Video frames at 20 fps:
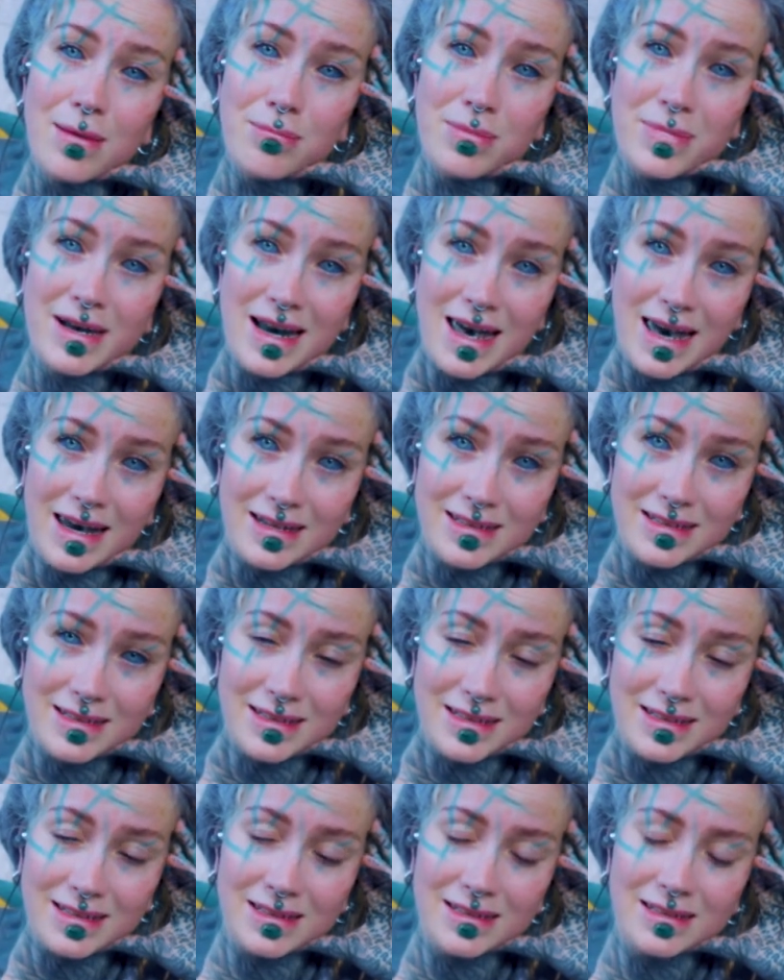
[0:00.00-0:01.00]

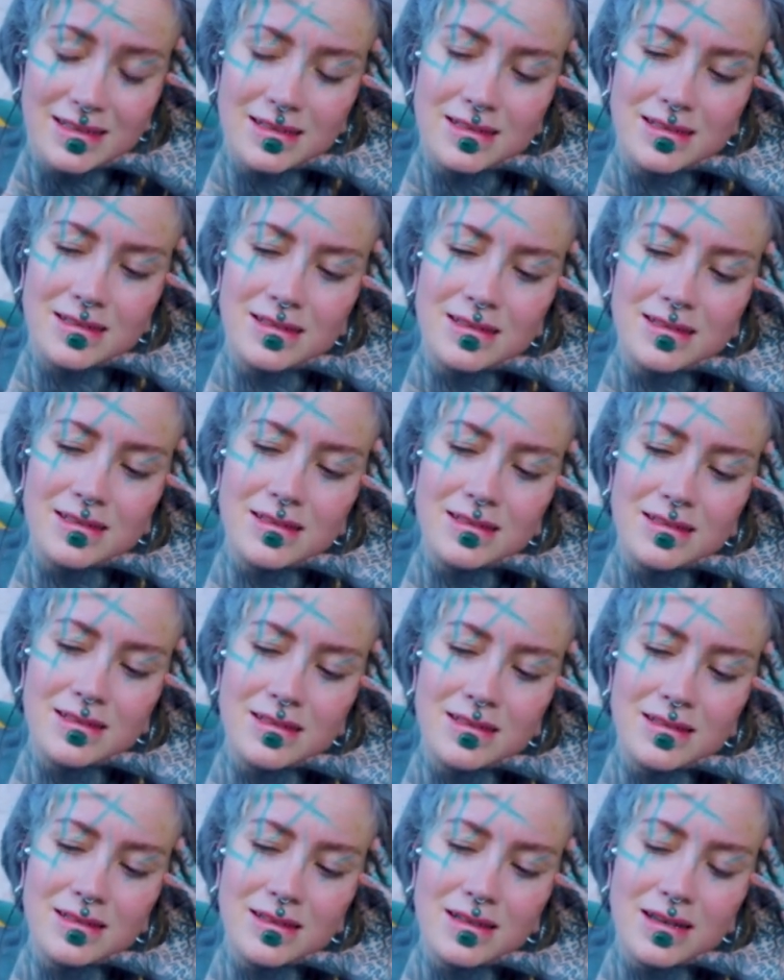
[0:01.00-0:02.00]
planted,
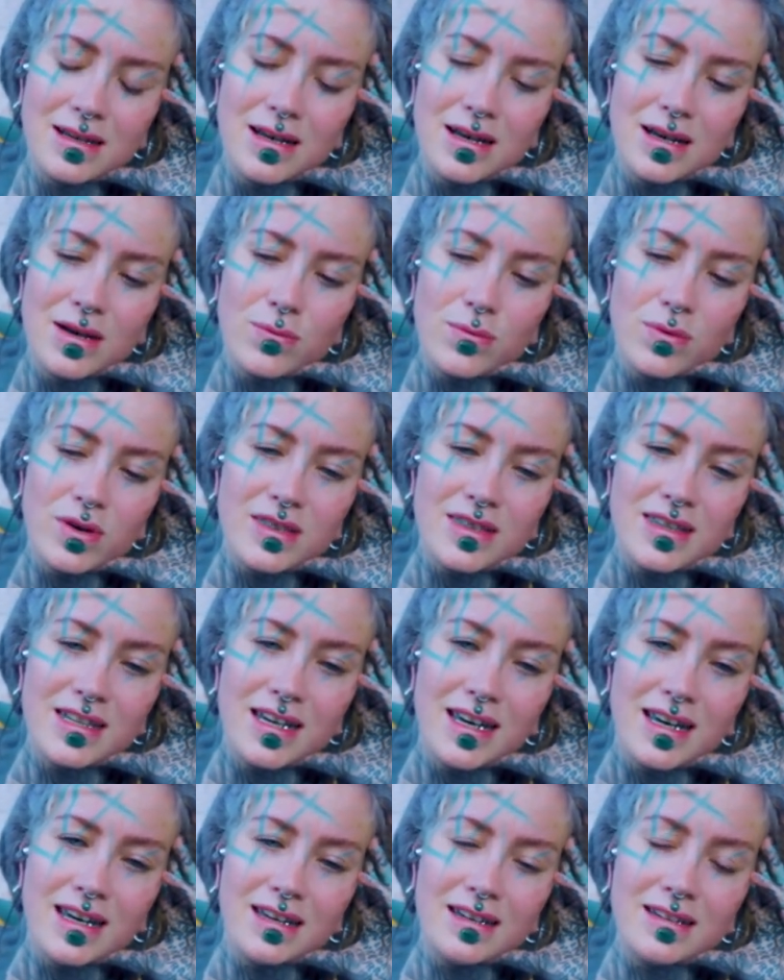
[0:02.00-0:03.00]
what
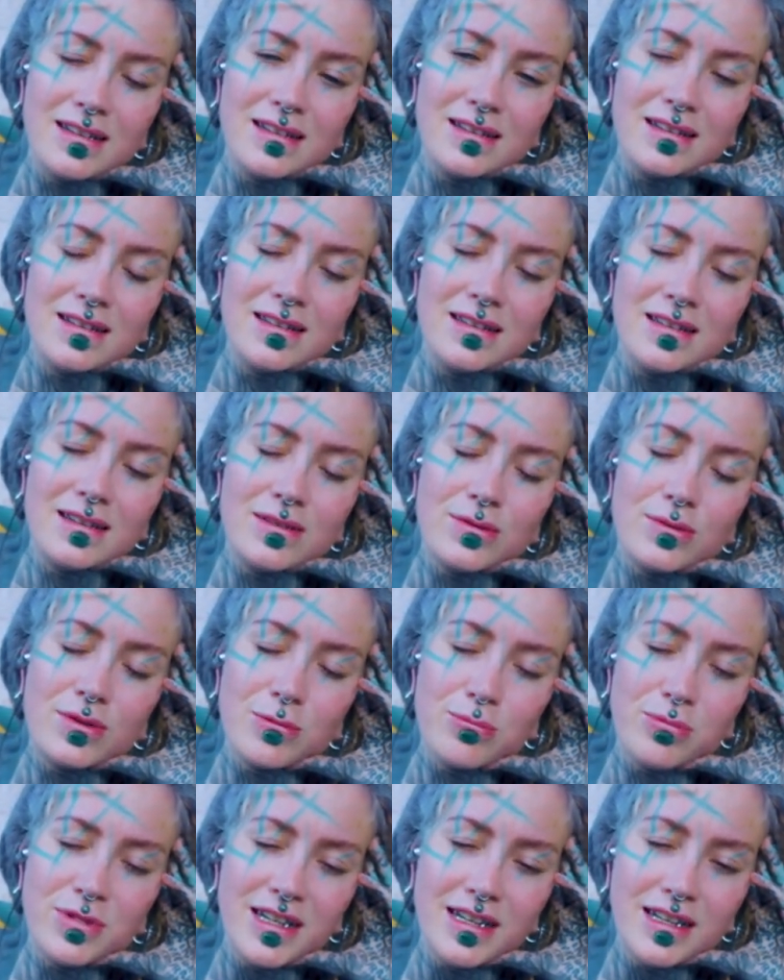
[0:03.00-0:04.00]
they
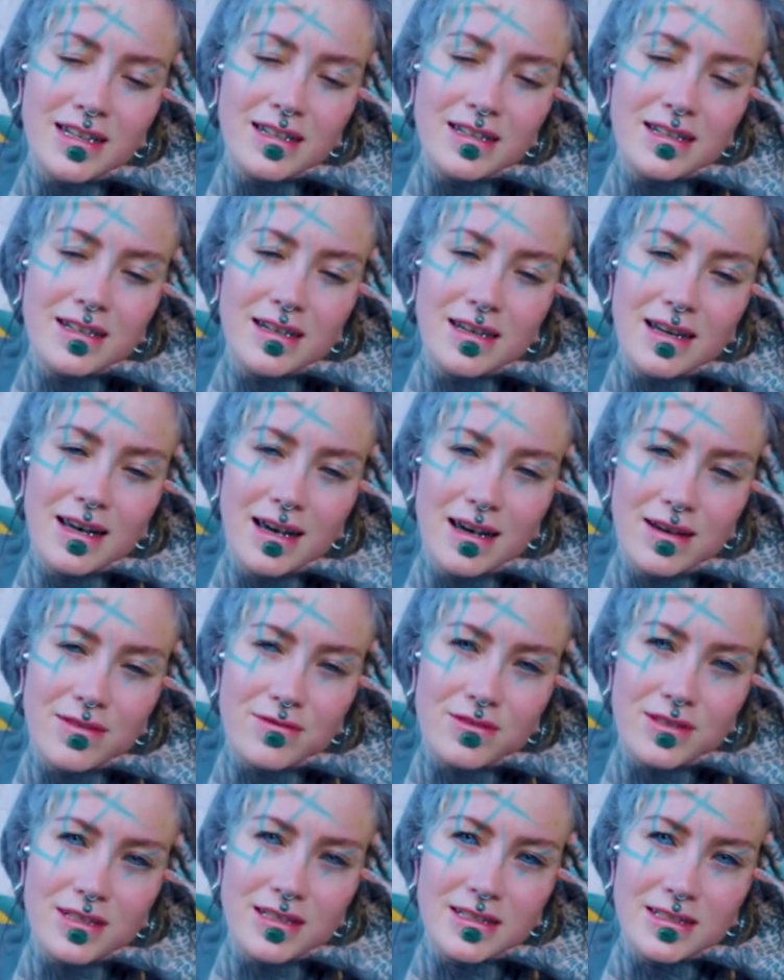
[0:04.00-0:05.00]
repeated
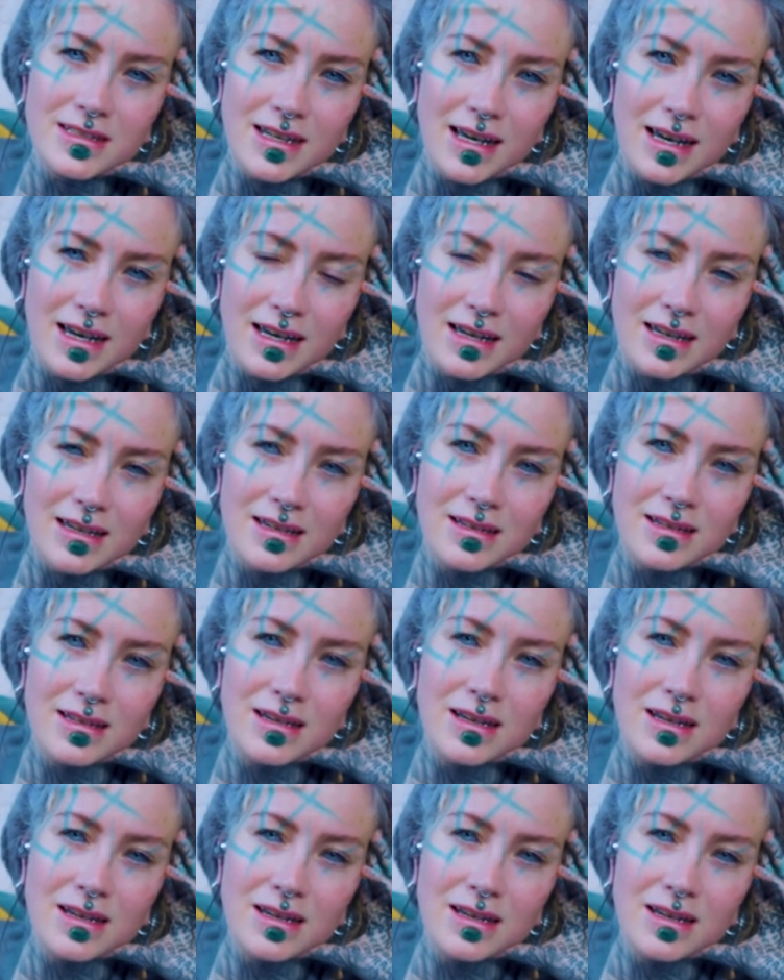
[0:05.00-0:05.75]
every day,